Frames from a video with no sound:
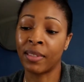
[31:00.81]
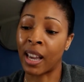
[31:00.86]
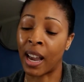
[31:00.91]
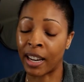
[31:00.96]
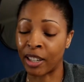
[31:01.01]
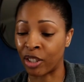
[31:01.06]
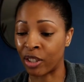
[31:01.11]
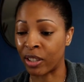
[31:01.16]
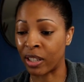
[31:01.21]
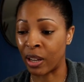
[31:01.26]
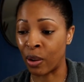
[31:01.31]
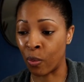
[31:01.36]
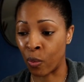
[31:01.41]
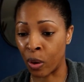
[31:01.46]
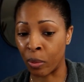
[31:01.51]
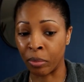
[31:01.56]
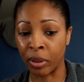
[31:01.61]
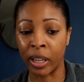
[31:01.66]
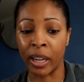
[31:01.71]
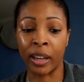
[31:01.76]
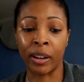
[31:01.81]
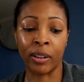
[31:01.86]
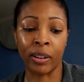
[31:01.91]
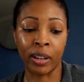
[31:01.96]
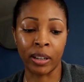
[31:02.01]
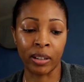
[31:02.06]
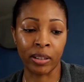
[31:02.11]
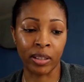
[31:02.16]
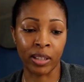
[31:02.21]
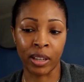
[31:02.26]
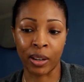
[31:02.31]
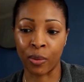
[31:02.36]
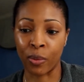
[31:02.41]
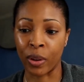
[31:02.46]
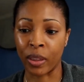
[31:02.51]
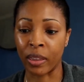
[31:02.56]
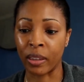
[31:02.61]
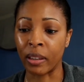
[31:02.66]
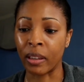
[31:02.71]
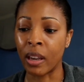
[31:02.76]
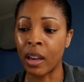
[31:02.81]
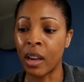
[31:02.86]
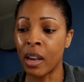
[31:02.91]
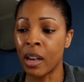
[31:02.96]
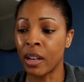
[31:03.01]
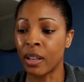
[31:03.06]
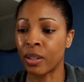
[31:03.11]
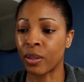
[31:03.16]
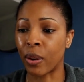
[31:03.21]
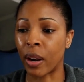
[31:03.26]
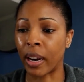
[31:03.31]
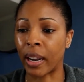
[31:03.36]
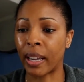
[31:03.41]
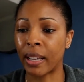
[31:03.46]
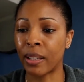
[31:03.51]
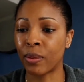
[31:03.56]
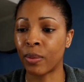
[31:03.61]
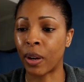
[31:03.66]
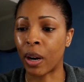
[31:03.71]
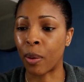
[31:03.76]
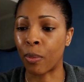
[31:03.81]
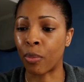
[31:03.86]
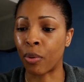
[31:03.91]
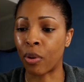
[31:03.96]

I just need one planner and to stick with it. So I guess what I'll